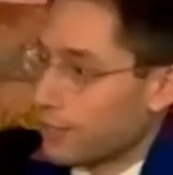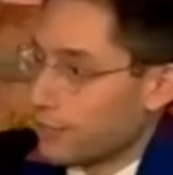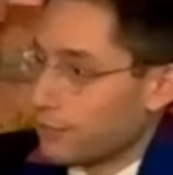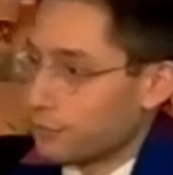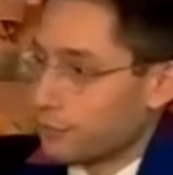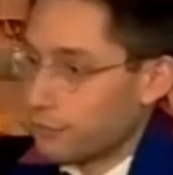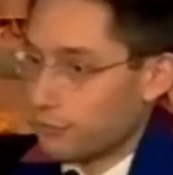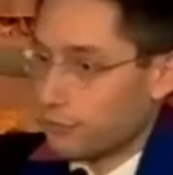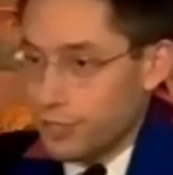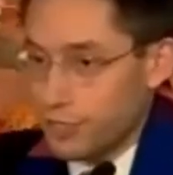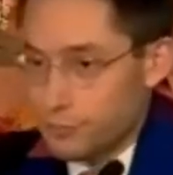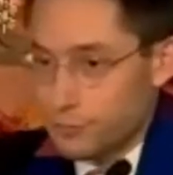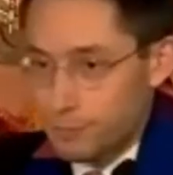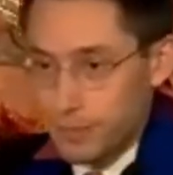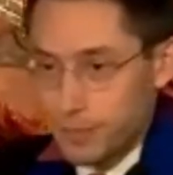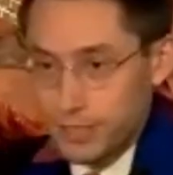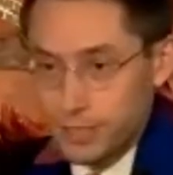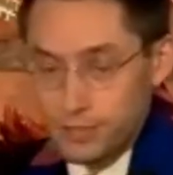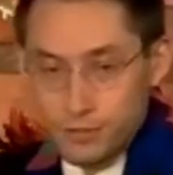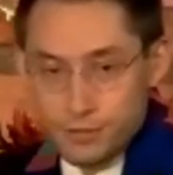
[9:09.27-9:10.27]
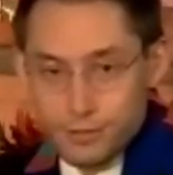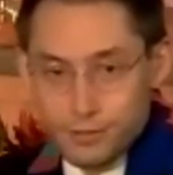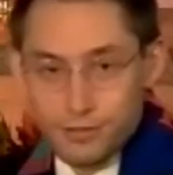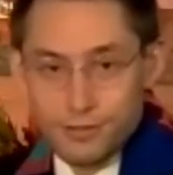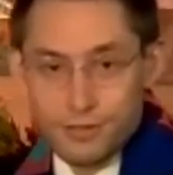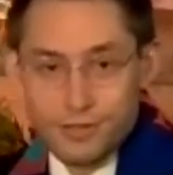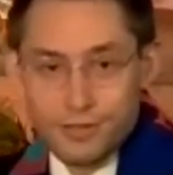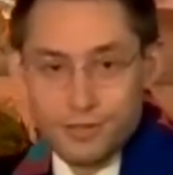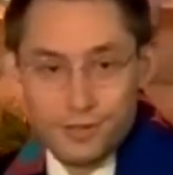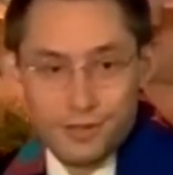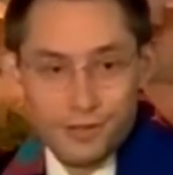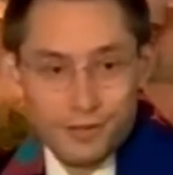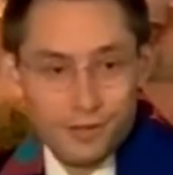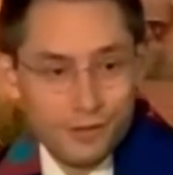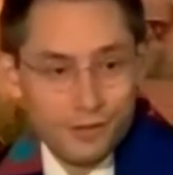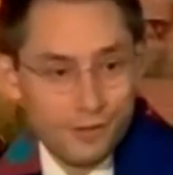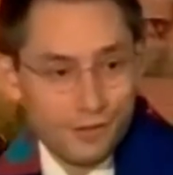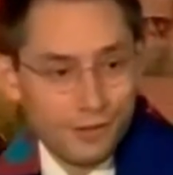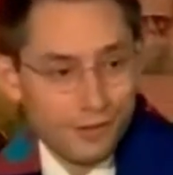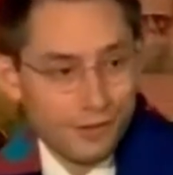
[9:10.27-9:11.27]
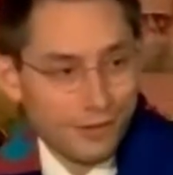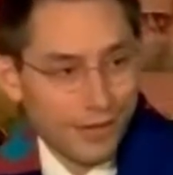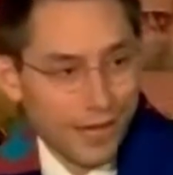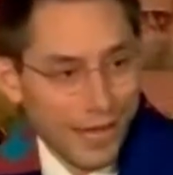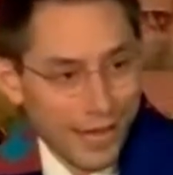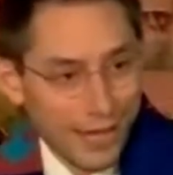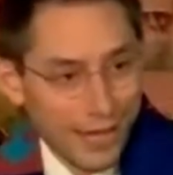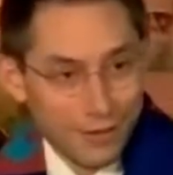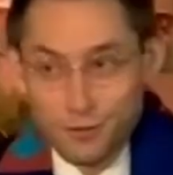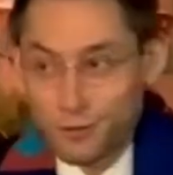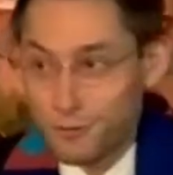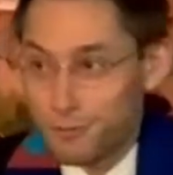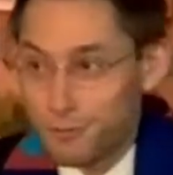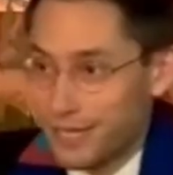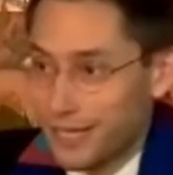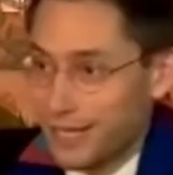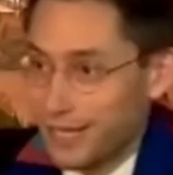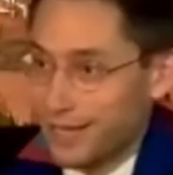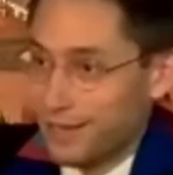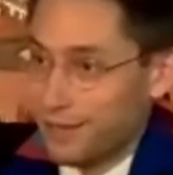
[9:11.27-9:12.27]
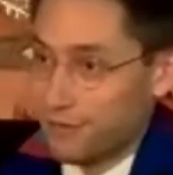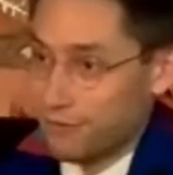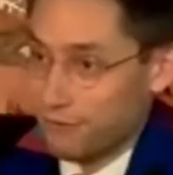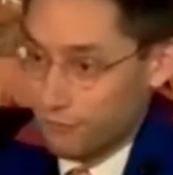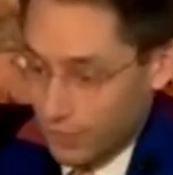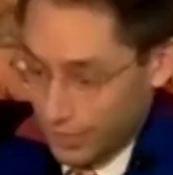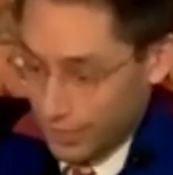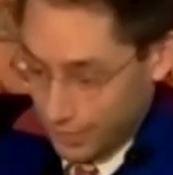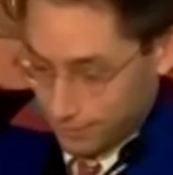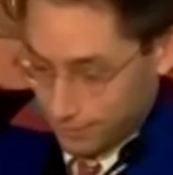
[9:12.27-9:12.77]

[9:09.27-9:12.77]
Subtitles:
to free speech and to be funny.